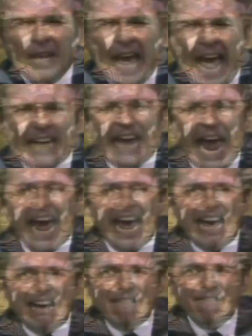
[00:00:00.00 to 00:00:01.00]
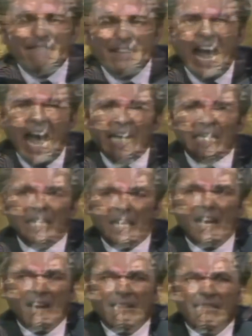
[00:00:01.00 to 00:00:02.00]
and have not
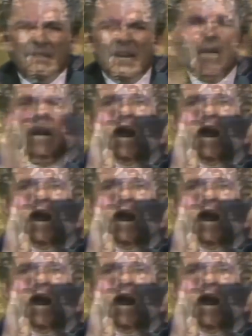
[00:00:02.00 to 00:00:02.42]
love,